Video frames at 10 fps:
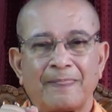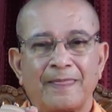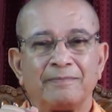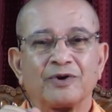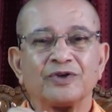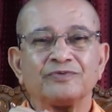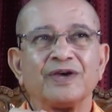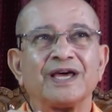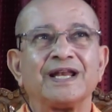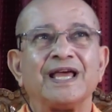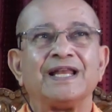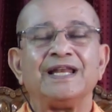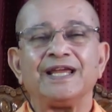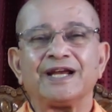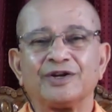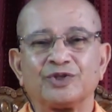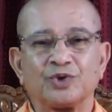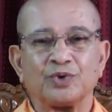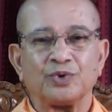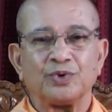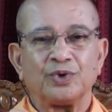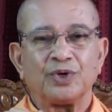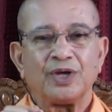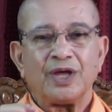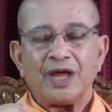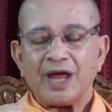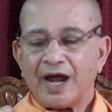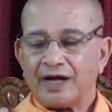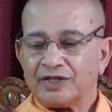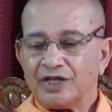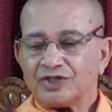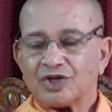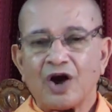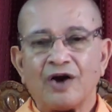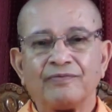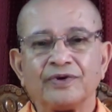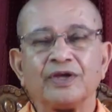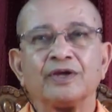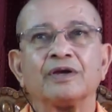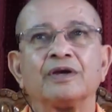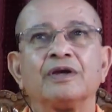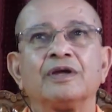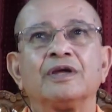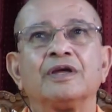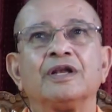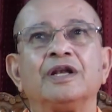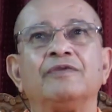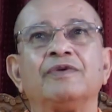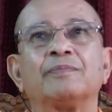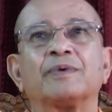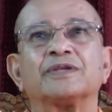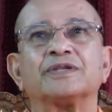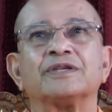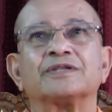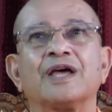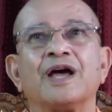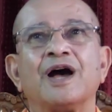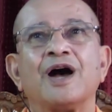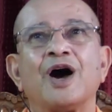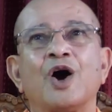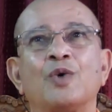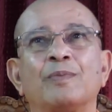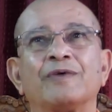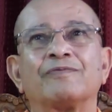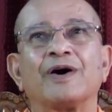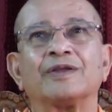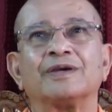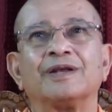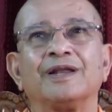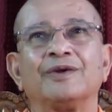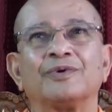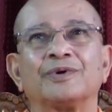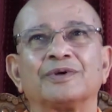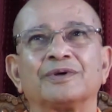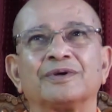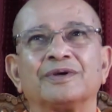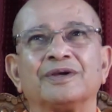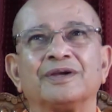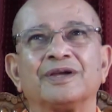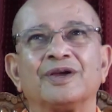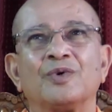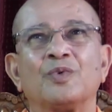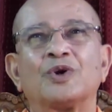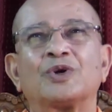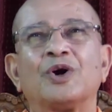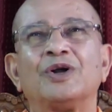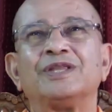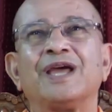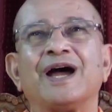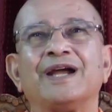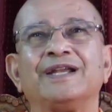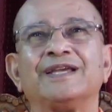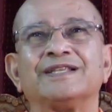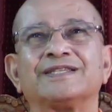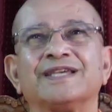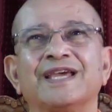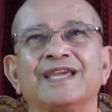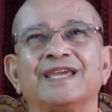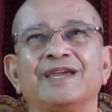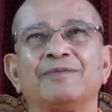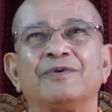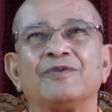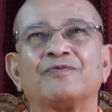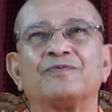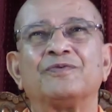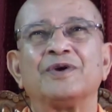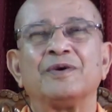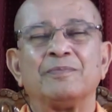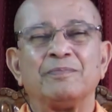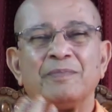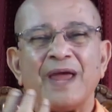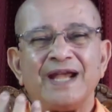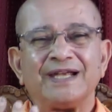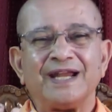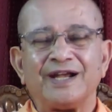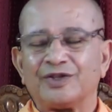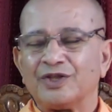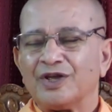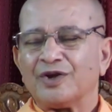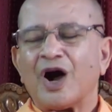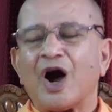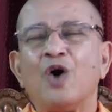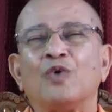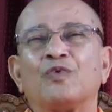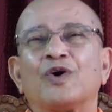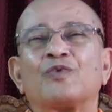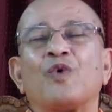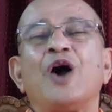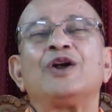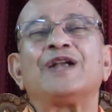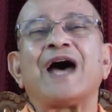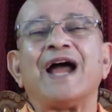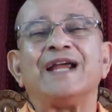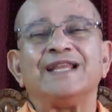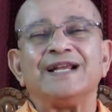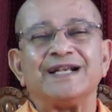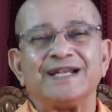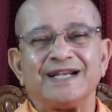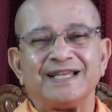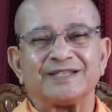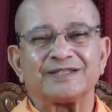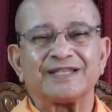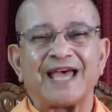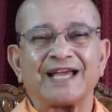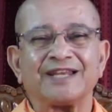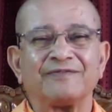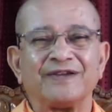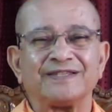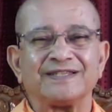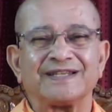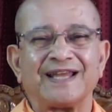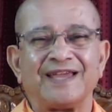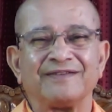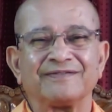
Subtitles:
Because we are linked through. And this offering, living presence, how my father lived. What all the ideals he maintained. How, for what ideal did he sacrifice his life?